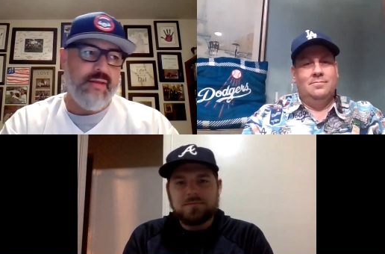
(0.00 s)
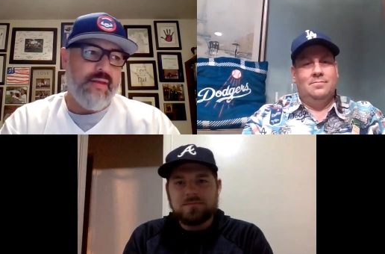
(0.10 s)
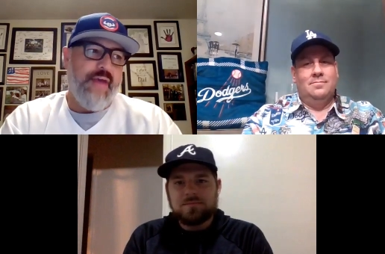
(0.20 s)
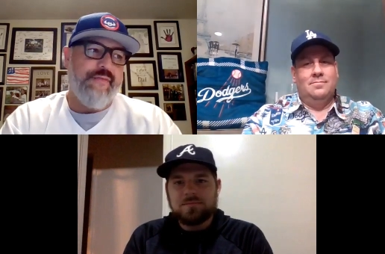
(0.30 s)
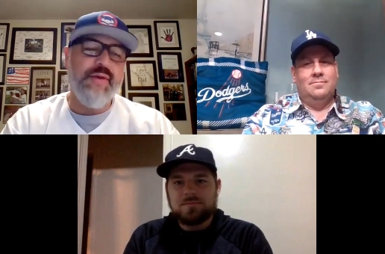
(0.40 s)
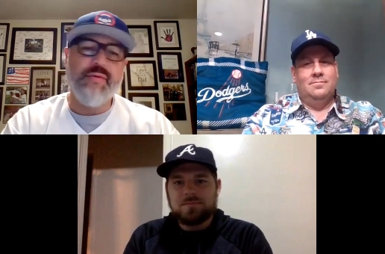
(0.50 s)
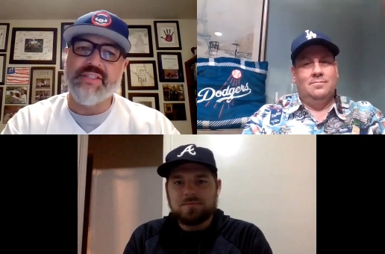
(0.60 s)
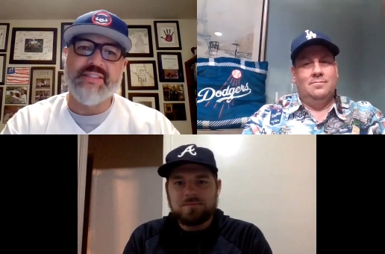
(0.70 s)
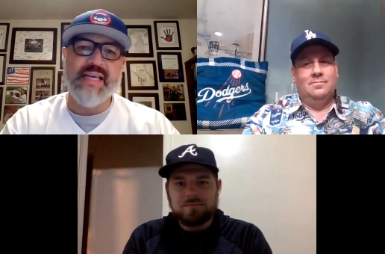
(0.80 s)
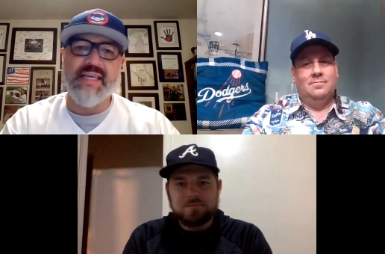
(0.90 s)
Speaker 1: if he was
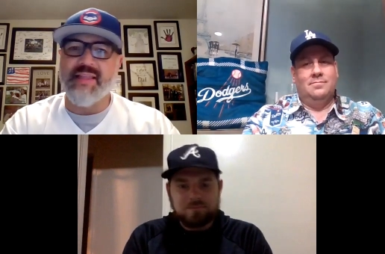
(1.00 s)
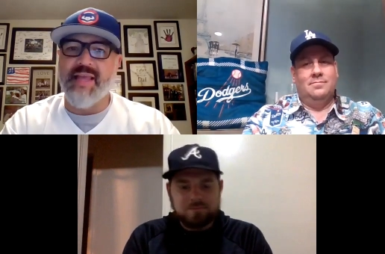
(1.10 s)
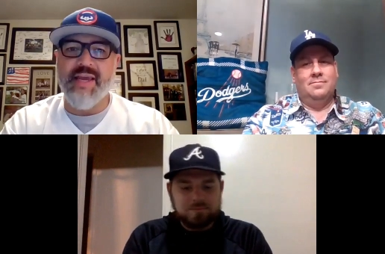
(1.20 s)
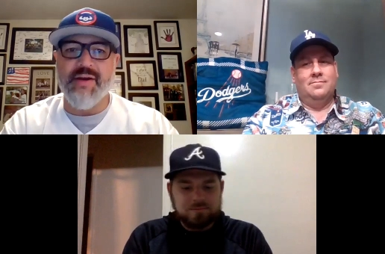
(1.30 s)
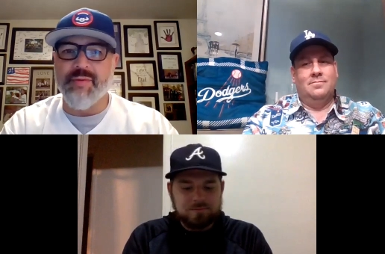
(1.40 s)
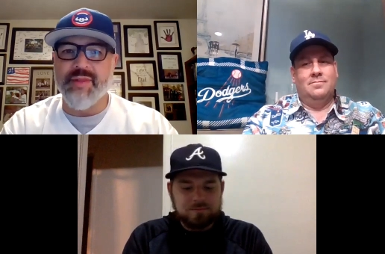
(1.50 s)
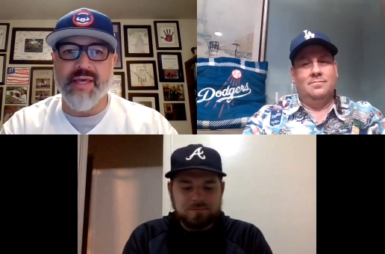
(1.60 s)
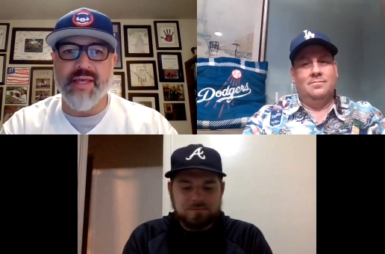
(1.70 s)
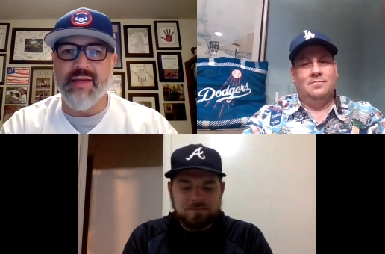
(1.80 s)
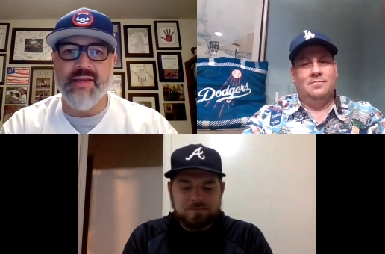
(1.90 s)
a second later, well
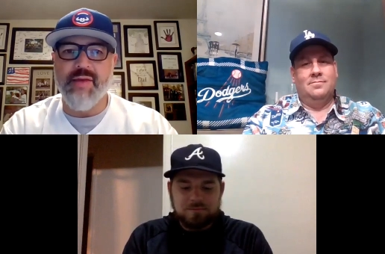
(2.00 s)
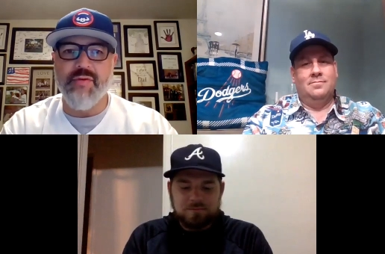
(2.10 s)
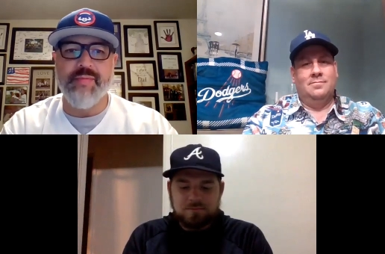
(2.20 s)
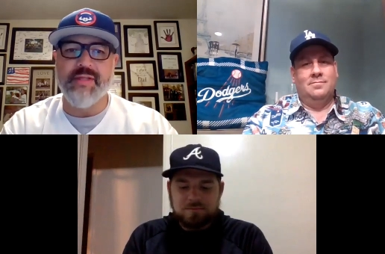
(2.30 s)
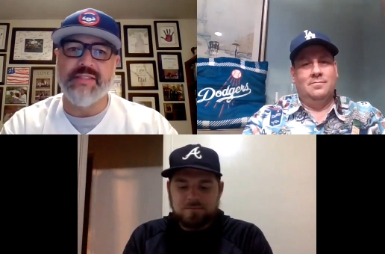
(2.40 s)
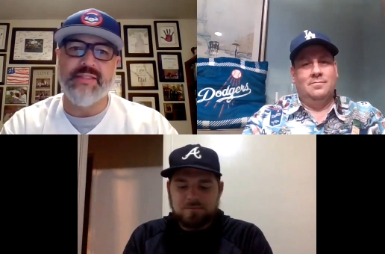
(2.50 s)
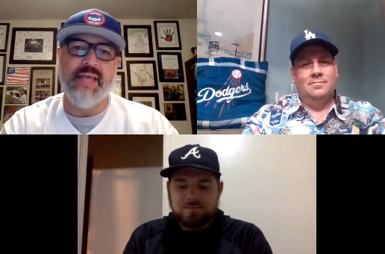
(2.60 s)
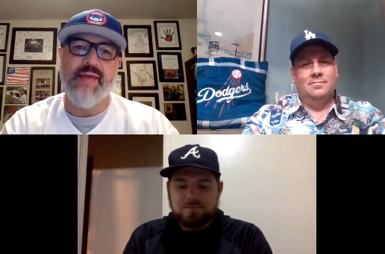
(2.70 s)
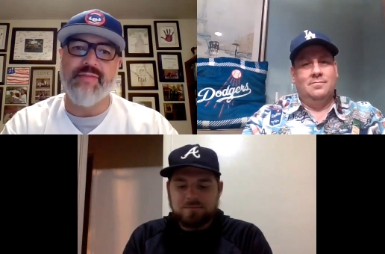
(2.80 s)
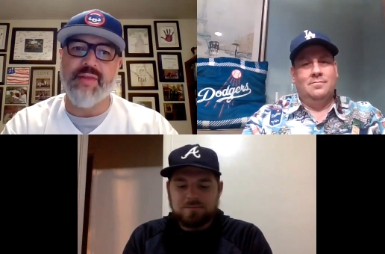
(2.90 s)
then he would have been
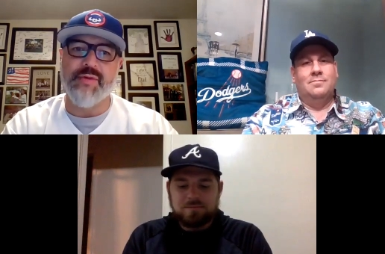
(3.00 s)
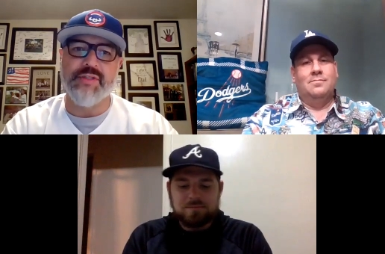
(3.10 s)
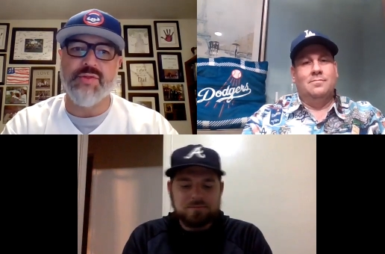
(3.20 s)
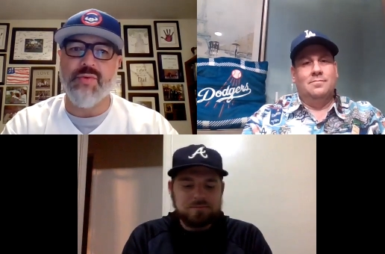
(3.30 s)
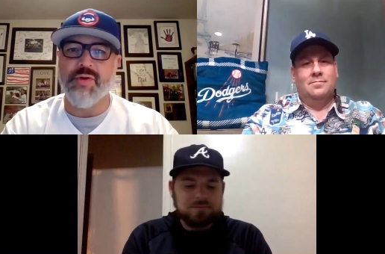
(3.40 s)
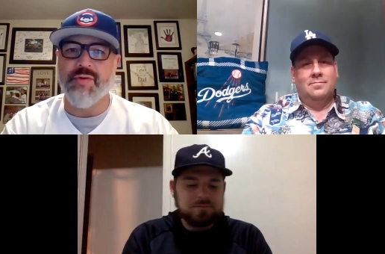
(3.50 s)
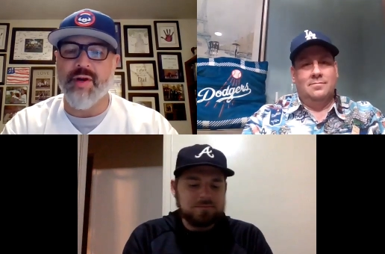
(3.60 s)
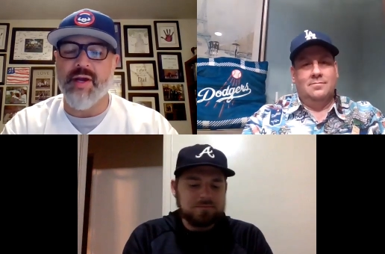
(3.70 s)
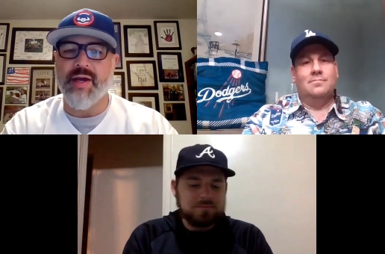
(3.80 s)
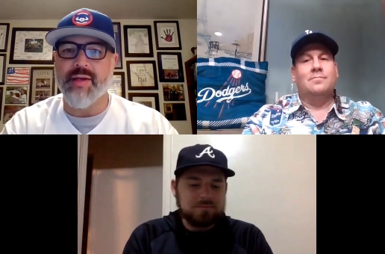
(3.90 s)
safe and they would have scored a
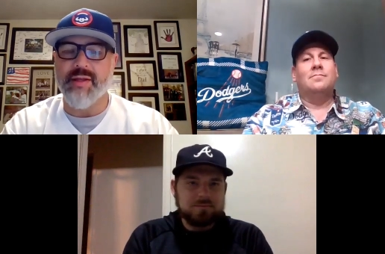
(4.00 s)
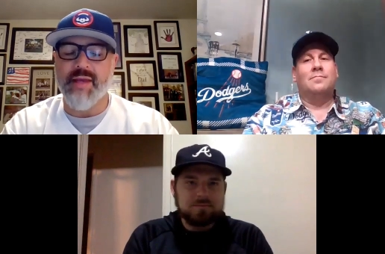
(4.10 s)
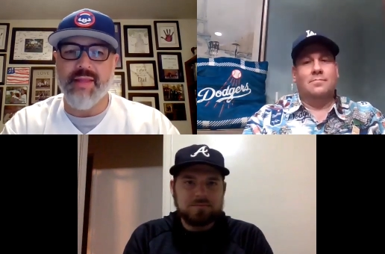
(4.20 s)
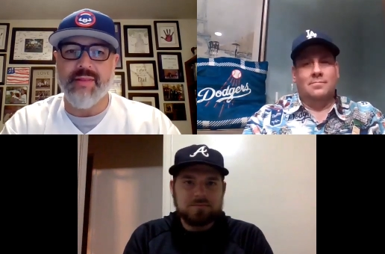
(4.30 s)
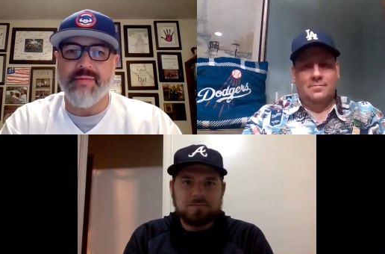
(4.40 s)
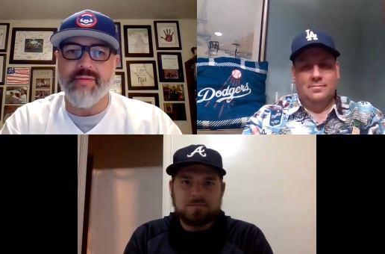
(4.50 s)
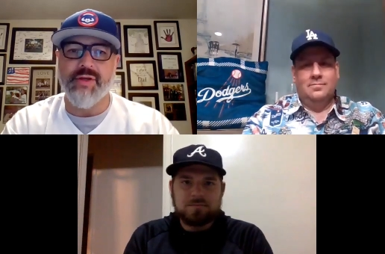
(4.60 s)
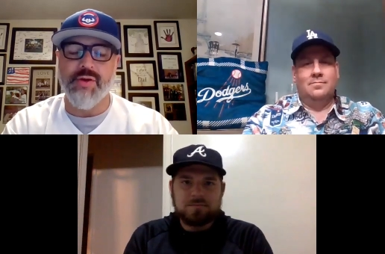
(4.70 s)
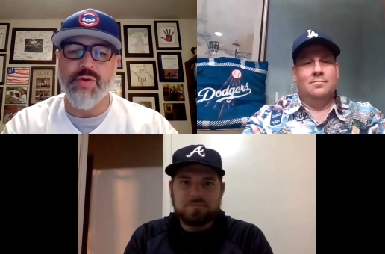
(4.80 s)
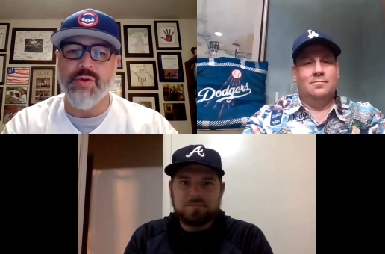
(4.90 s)
run. And
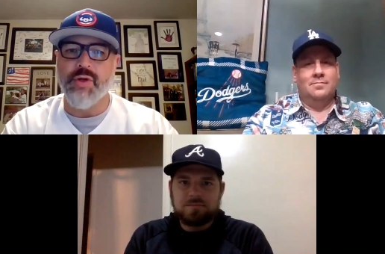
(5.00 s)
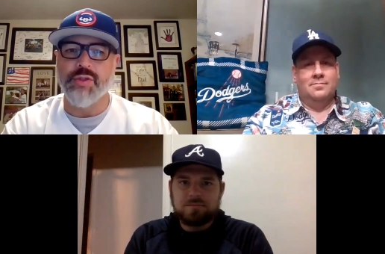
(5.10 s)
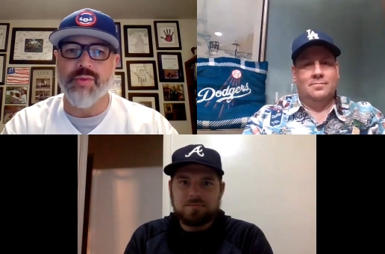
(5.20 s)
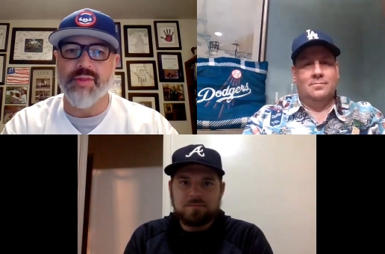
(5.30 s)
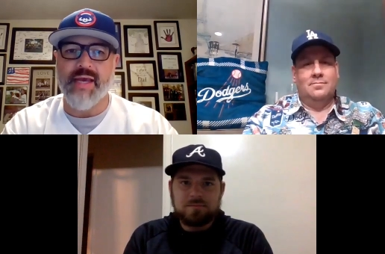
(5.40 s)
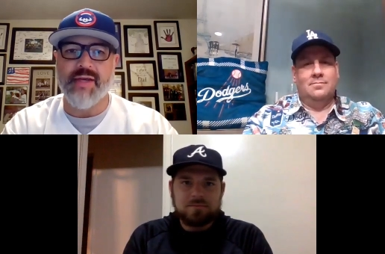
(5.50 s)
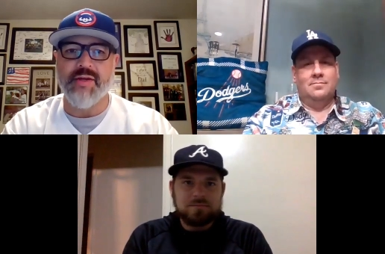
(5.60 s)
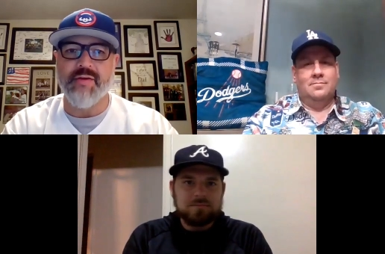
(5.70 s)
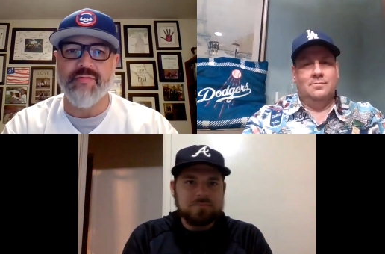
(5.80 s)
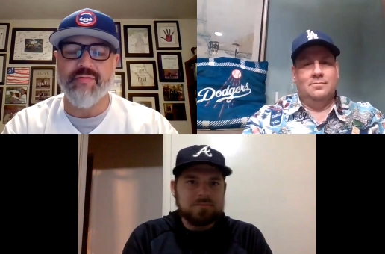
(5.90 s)
you know, knows what that
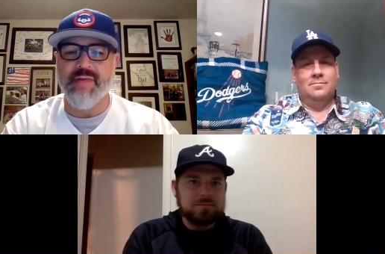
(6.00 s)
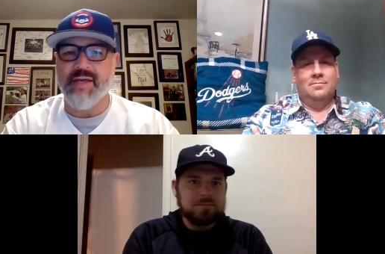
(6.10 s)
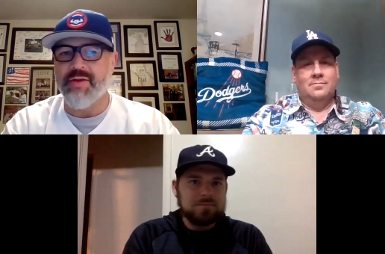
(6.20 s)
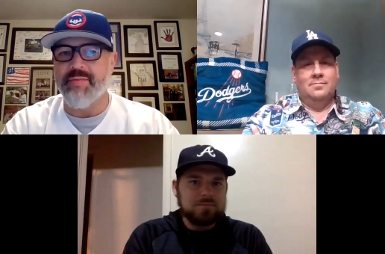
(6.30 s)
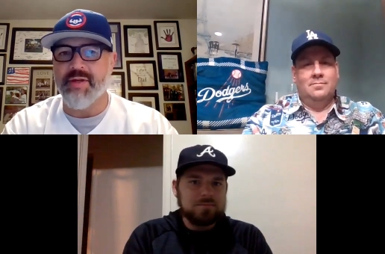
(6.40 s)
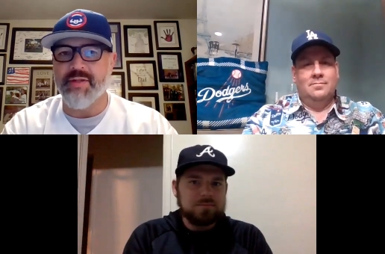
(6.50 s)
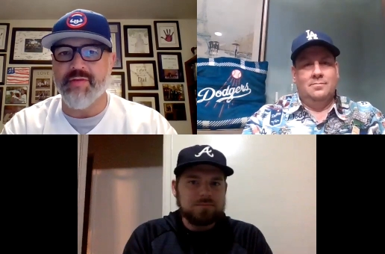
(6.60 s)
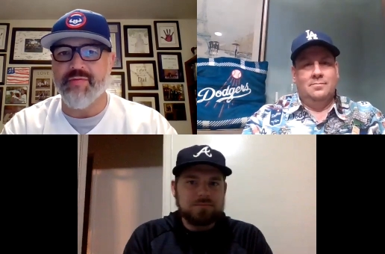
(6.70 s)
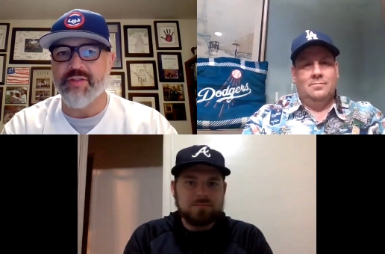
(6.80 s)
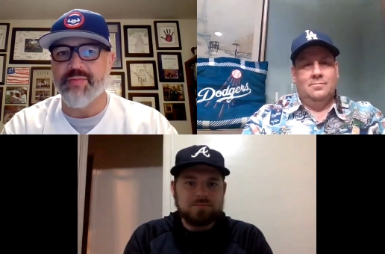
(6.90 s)
could have that could have been a
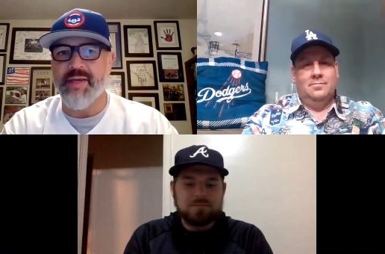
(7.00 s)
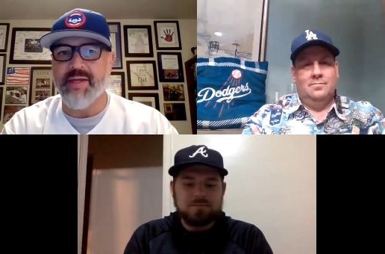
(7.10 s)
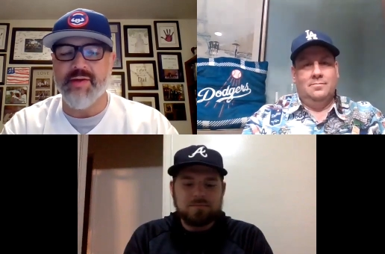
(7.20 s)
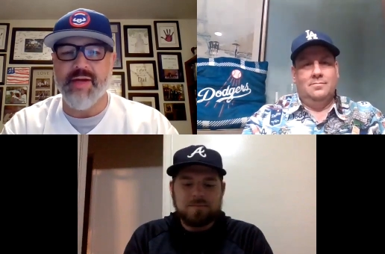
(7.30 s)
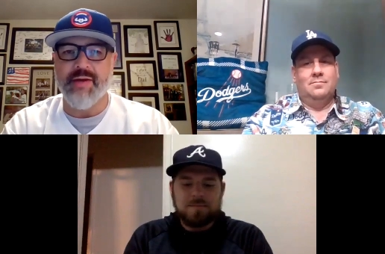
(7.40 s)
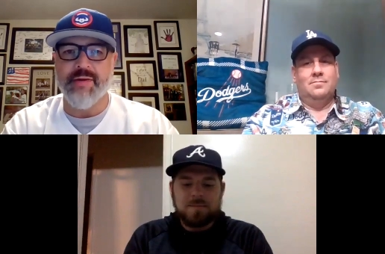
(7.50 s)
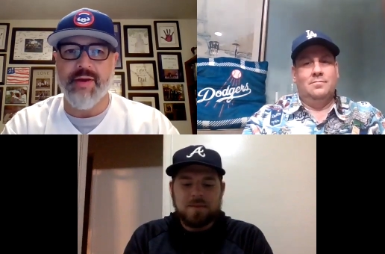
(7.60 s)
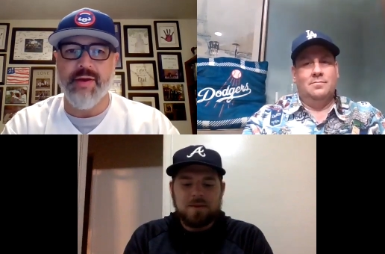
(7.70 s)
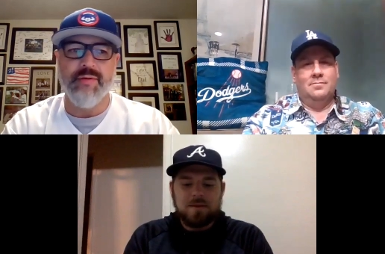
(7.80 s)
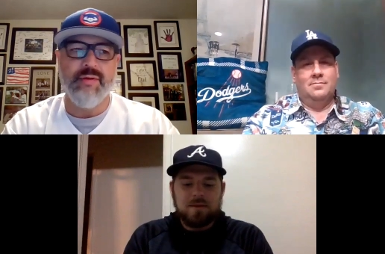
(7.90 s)
difference maker. I don't
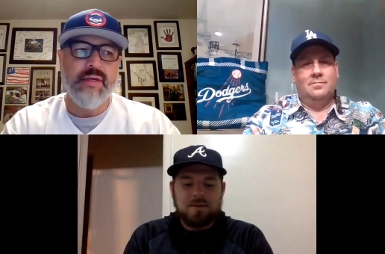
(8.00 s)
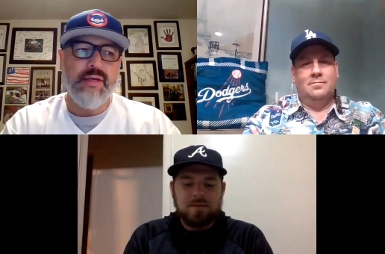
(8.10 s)
know.